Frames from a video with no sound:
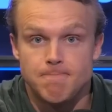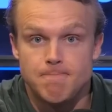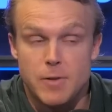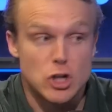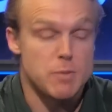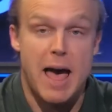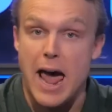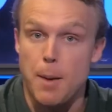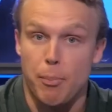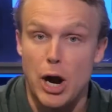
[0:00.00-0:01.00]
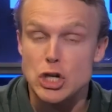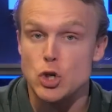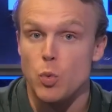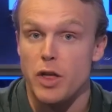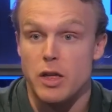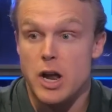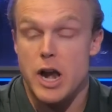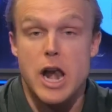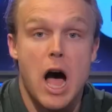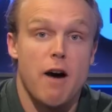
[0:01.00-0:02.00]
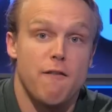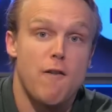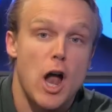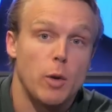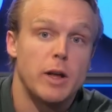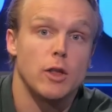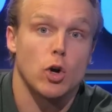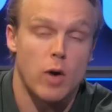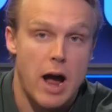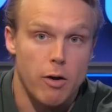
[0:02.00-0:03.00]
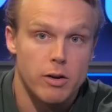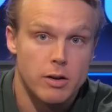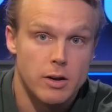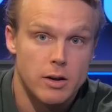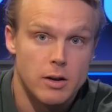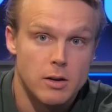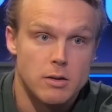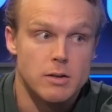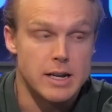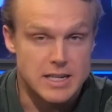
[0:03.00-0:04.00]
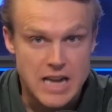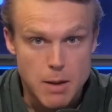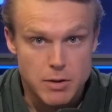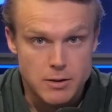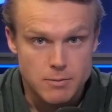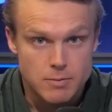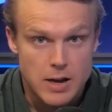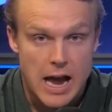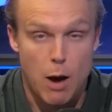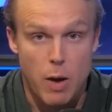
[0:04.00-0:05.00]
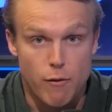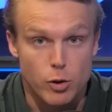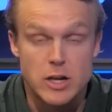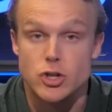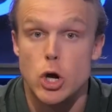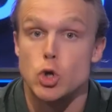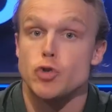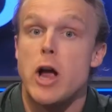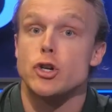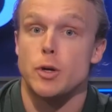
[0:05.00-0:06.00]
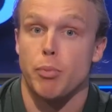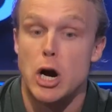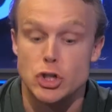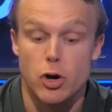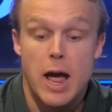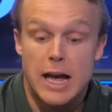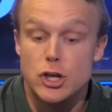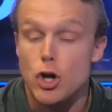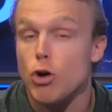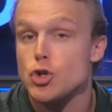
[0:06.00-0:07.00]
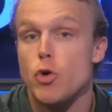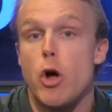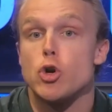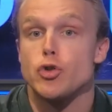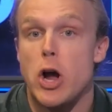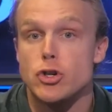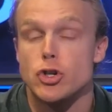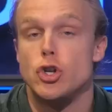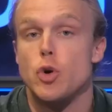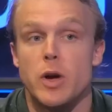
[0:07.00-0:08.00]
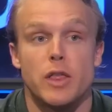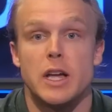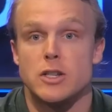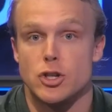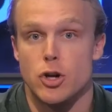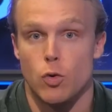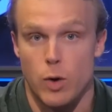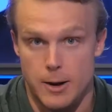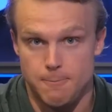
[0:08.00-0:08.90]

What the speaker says: There's some added pressure with not following the crowd. Nick Saban, however, is no stranger to pressure. He's also no stranger to doing things his own way